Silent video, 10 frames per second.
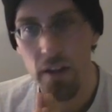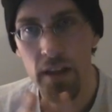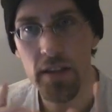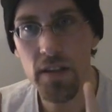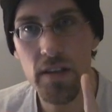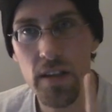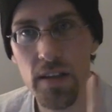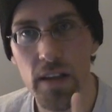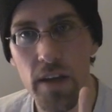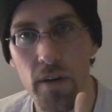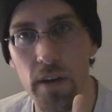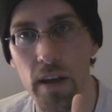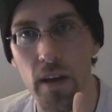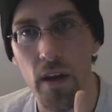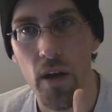this is this is
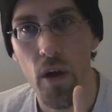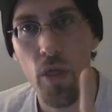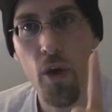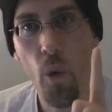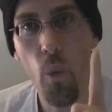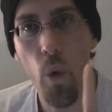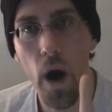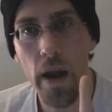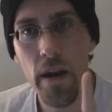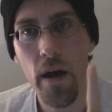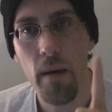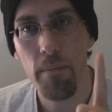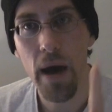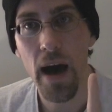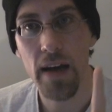literally the one
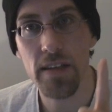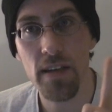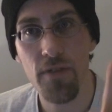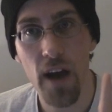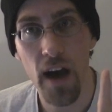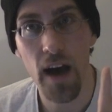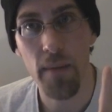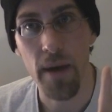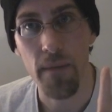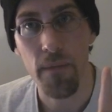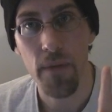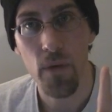positive comment